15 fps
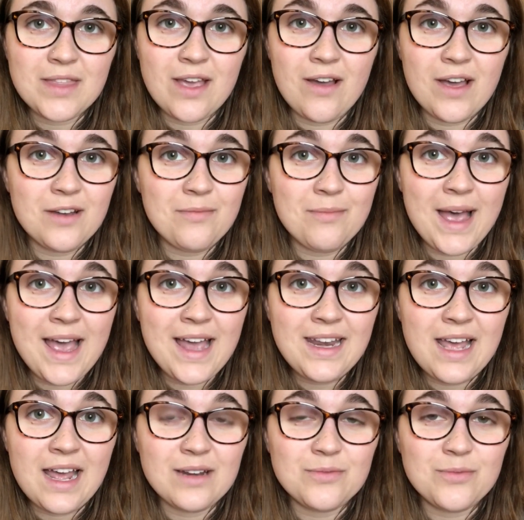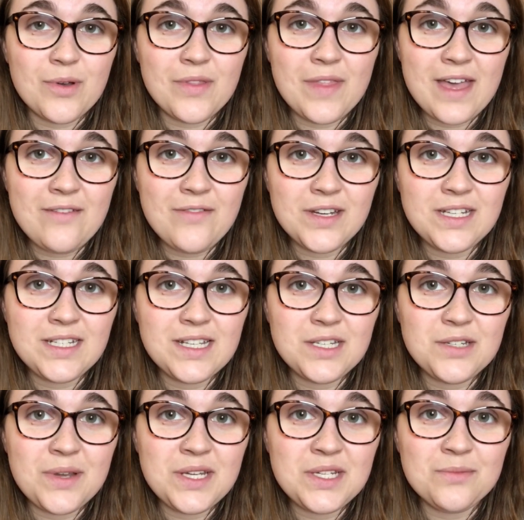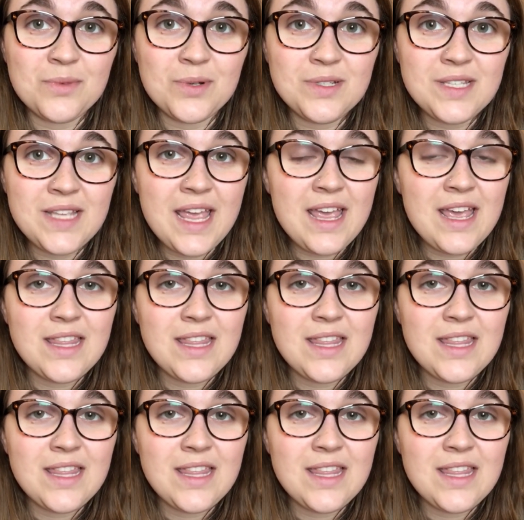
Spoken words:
the Isle of Man and what their funding situation was.